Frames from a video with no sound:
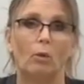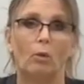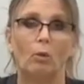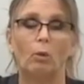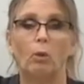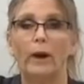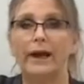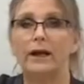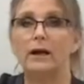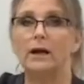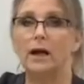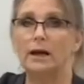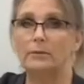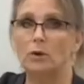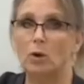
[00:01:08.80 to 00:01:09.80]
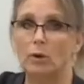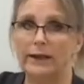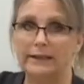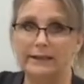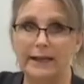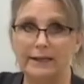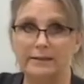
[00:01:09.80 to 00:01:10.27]
where I'm
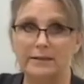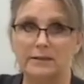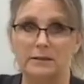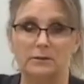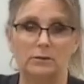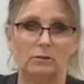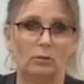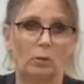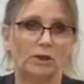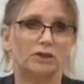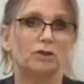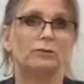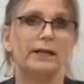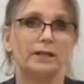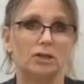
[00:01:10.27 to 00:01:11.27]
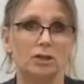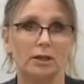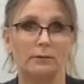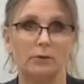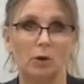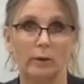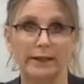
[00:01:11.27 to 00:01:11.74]
going next, what direction
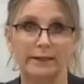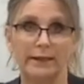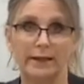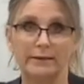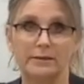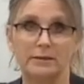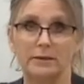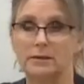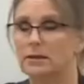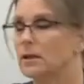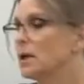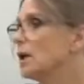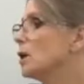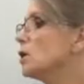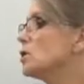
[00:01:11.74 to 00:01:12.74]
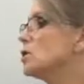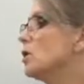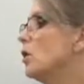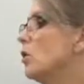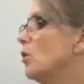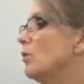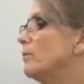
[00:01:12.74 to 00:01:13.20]
I'm going next.
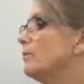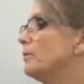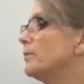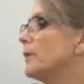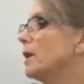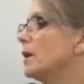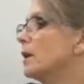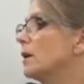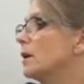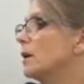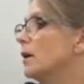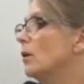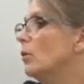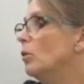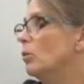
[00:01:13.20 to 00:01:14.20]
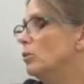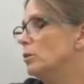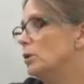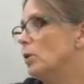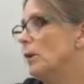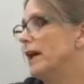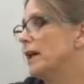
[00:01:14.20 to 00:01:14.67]
So
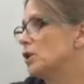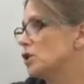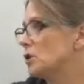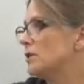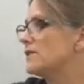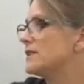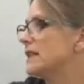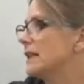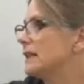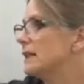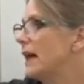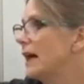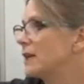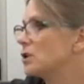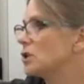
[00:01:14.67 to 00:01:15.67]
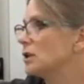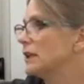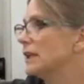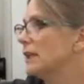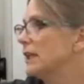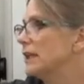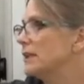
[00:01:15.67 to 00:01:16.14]
the way I should have said it
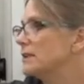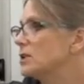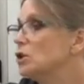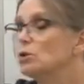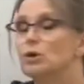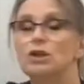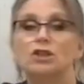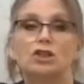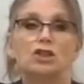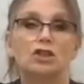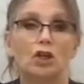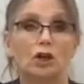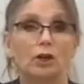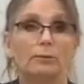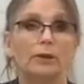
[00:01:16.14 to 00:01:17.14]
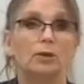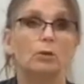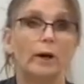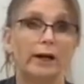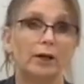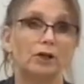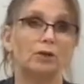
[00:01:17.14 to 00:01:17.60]
actually is you can determine
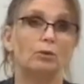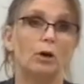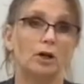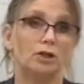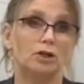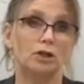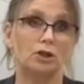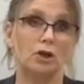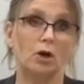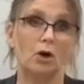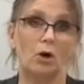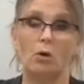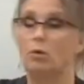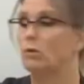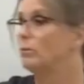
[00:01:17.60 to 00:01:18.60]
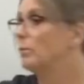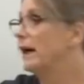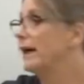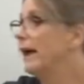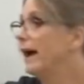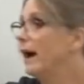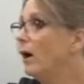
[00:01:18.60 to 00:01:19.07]
where you want to go
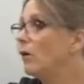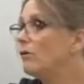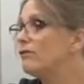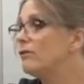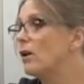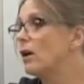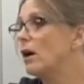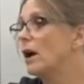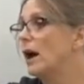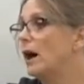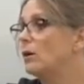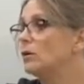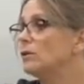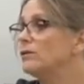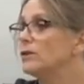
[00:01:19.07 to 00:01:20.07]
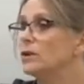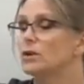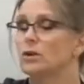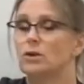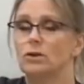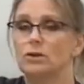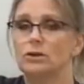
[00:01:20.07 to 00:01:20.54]
by how far out of the
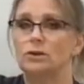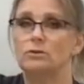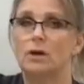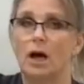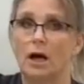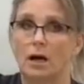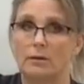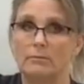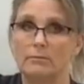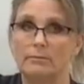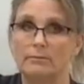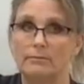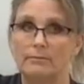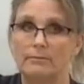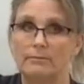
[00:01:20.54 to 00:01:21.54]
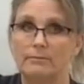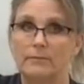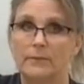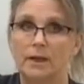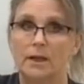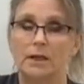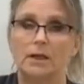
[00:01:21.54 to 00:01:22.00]
curl you come
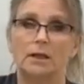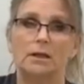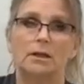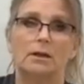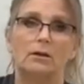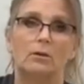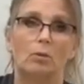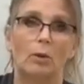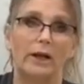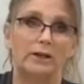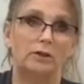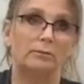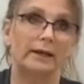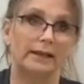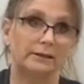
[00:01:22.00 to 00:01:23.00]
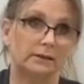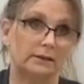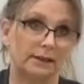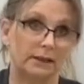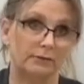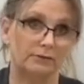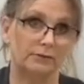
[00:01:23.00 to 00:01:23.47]
when you make the
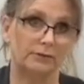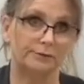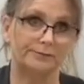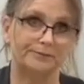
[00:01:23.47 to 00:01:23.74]
leaf.